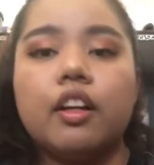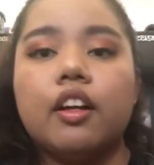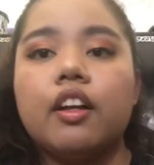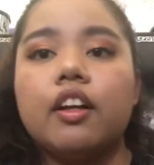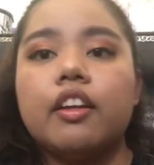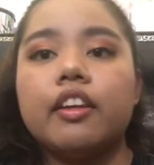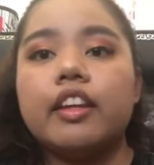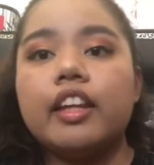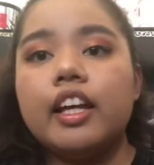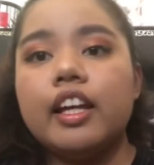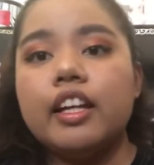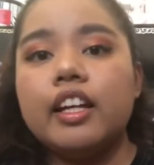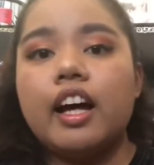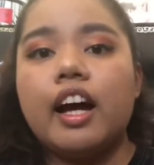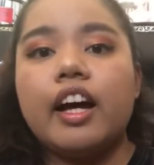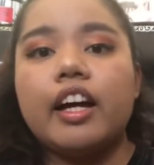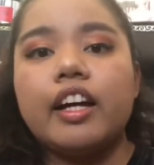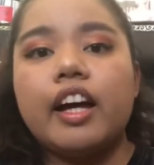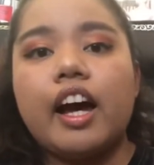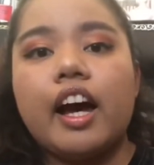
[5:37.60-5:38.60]
Then
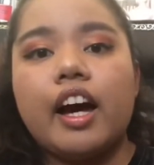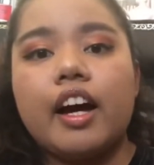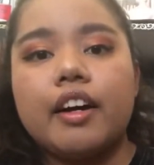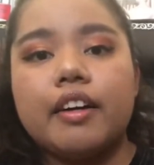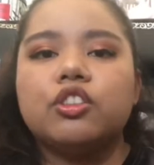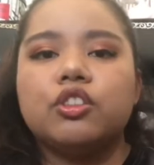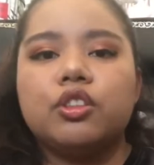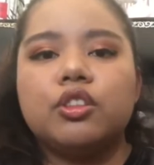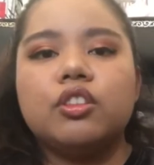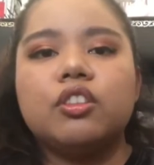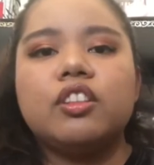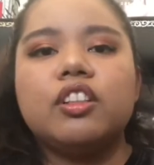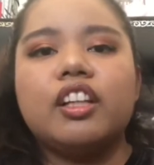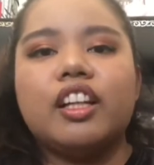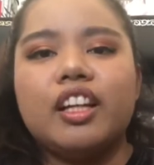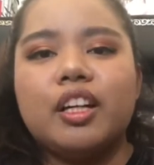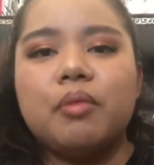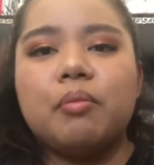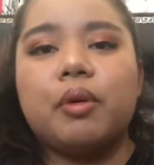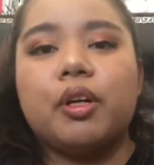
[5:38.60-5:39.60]
I have two
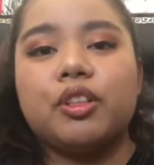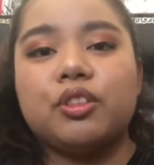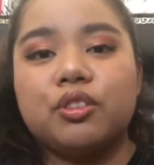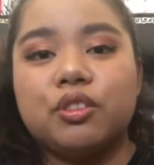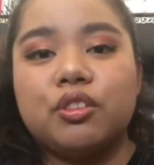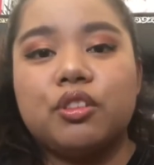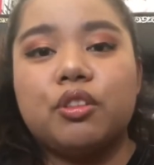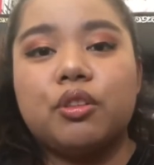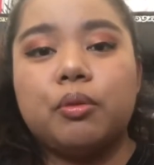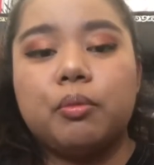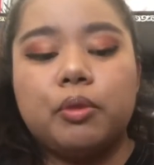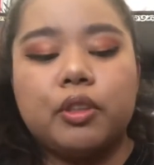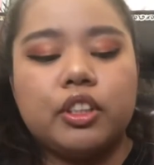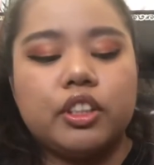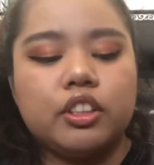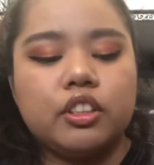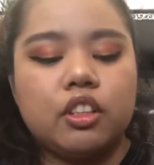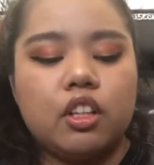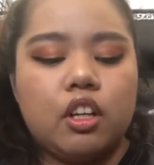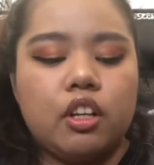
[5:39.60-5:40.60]
Leigh Bardugo
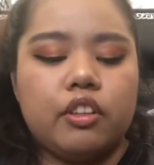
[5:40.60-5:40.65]
books.